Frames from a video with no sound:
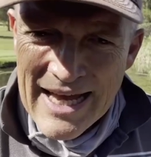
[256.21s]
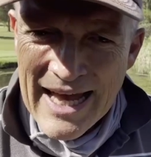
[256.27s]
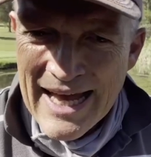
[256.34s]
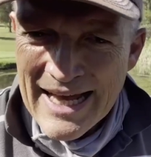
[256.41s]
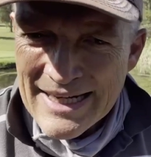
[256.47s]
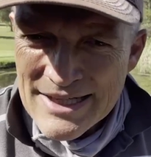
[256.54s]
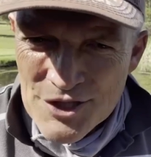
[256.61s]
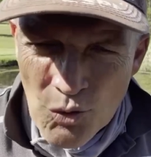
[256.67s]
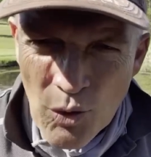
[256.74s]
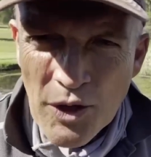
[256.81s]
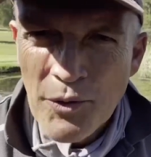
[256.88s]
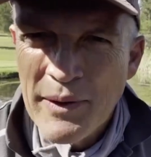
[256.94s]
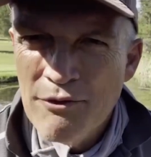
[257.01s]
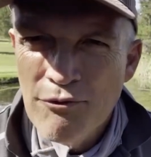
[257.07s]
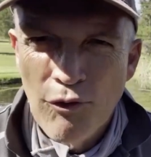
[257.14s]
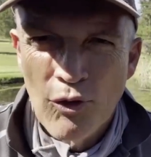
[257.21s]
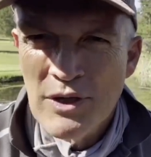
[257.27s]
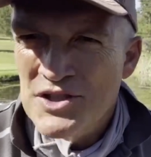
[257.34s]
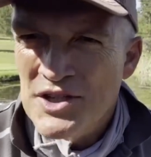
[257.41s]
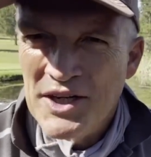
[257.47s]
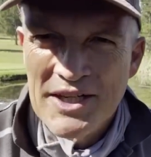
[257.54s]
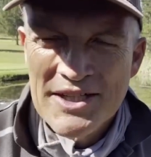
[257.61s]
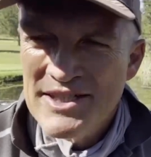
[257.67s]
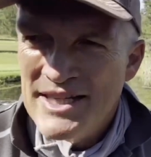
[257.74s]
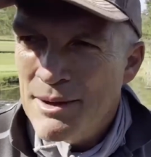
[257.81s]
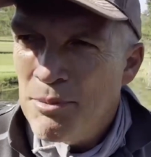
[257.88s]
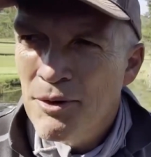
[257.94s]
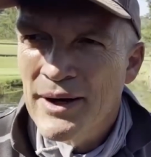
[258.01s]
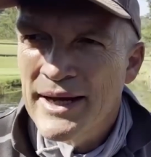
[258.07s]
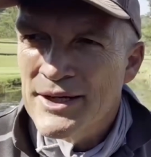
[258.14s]
and his winnowing fork is going to
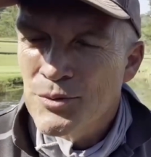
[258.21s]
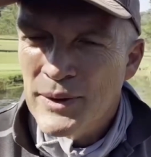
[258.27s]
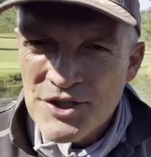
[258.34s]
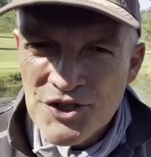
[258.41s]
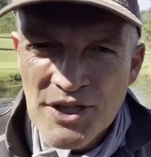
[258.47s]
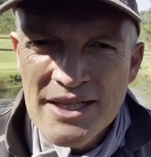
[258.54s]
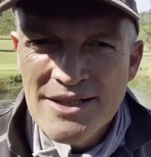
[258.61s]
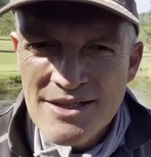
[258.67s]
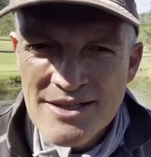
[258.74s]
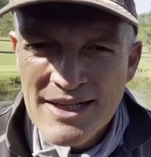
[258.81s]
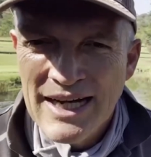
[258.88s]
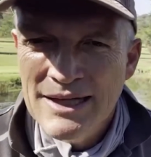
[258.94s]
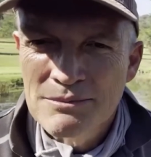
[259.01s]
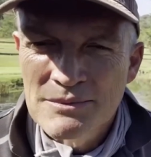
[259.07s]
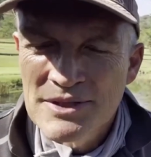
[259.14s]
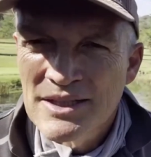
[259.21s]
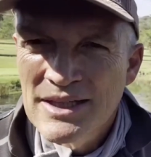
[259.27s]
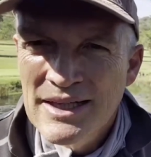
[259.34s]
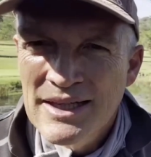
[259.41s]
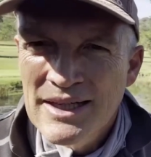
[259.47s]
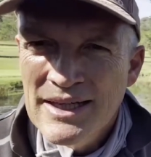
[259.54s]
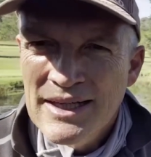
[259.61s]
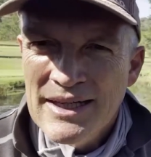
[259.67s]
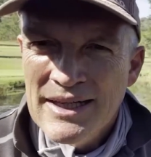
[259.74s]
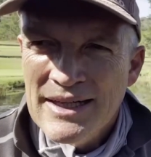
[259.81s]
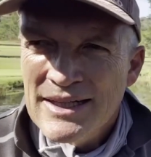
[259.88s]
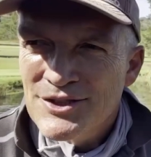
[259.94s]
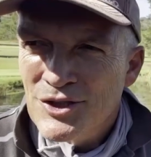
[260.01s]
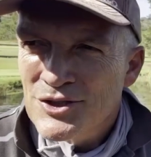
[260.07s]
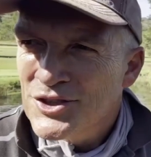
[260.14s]
separate. When Jesus comes,
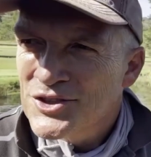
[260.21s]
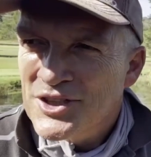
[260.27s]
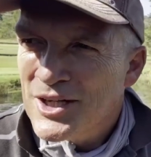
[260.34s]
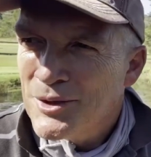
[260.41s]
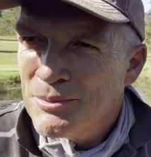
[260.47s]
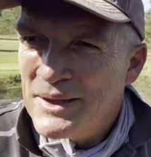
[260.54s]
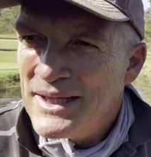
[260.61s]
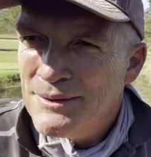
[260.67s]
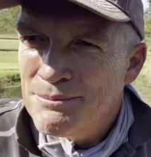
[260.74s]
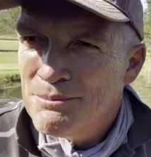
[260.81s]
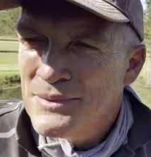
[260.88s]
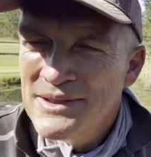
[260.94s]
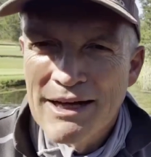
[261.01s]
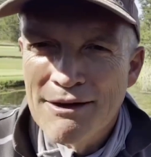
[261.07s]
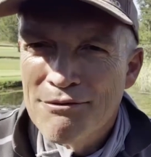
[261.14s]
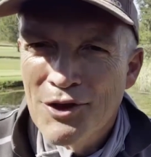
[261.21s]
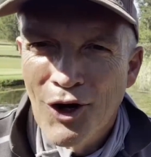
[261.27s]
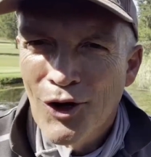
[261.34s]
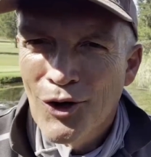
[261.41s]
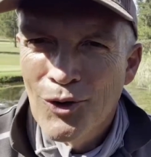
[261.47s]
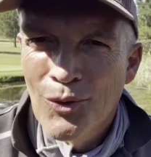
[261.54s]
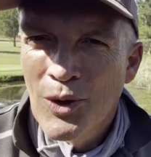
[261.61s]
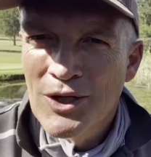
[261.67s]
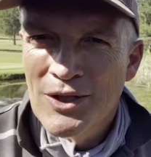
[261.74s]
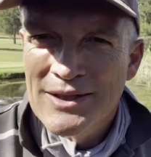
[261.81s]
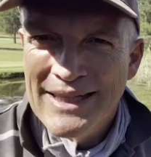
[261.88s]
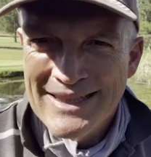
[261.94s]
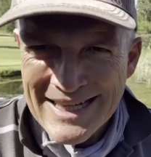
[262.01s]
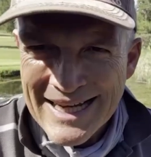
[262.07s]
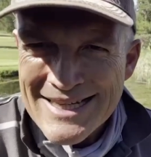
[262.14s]
it's not just going to be love the whole world.
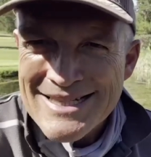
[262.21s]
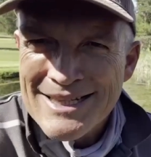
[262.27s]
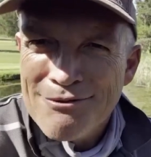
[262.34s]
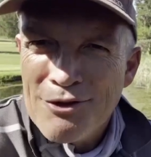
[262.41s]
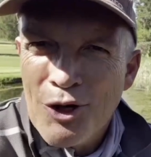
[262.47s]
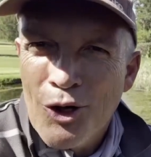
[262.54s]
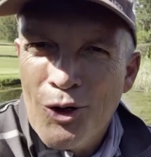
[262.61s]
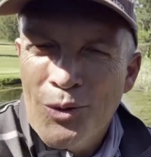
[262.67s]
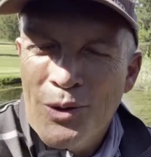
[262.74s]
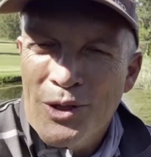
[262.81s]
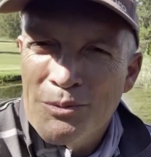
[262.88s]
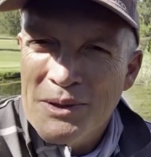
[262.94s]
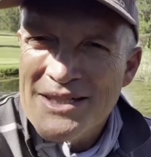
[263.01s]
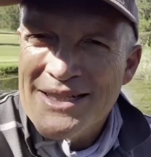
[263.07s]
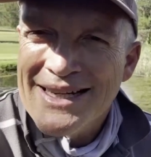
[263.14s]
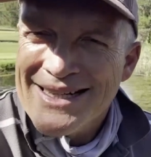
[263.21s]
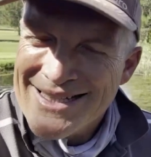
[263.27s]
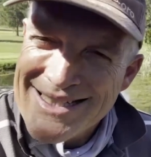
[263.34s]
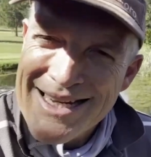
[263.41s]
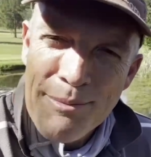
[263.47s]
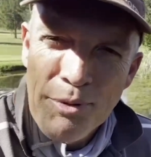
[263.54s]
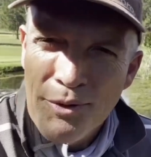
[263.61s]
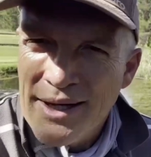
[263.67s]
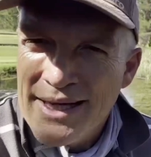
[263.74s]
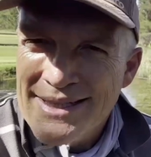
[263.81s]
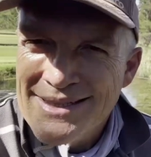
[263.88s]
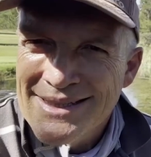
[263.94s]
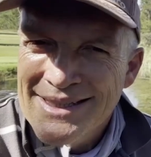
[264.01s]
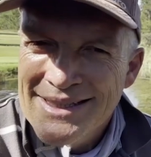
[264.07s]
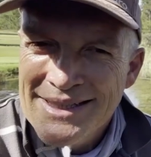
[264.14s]
He does love the whole world, but it's going to
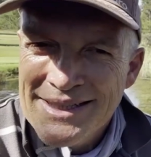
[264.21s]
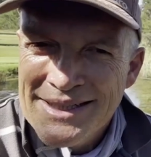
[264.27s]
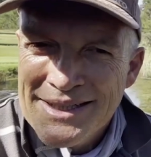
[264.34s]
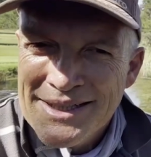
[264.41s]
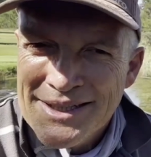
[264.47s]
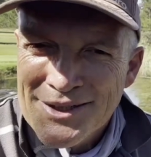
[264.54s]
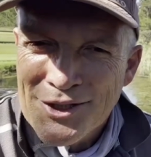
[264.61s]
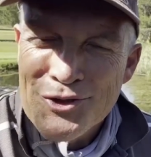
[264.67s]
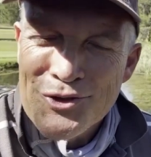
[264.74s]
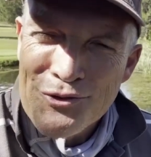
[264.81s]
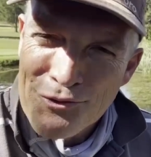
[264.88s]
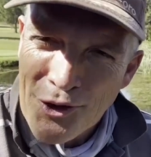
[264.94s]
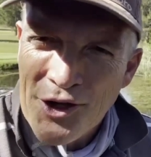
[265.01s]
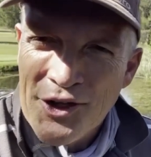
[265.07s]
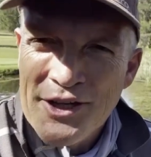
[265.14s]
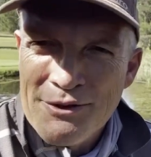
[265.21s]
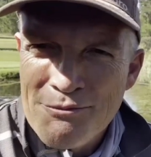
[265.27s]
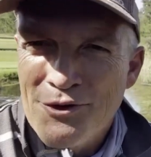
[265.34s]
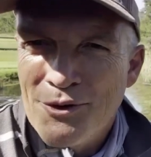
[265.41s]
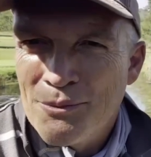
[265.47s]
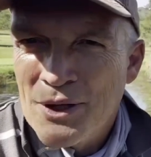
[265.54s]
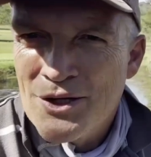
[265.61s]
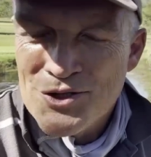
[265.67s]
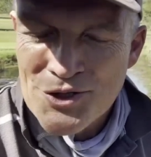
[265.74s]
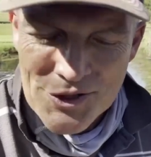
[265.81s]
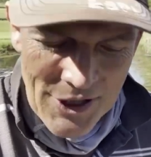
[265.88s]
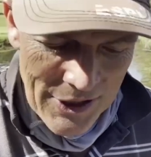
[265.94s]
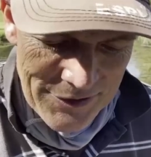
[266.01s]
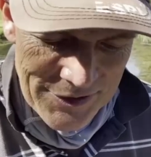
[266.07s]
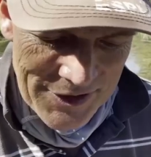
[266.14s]
separate those who follow him from those who
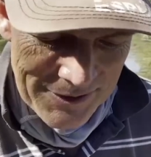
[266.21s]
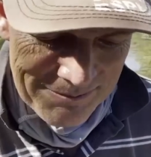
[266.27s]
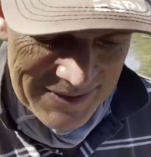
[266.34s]
don't.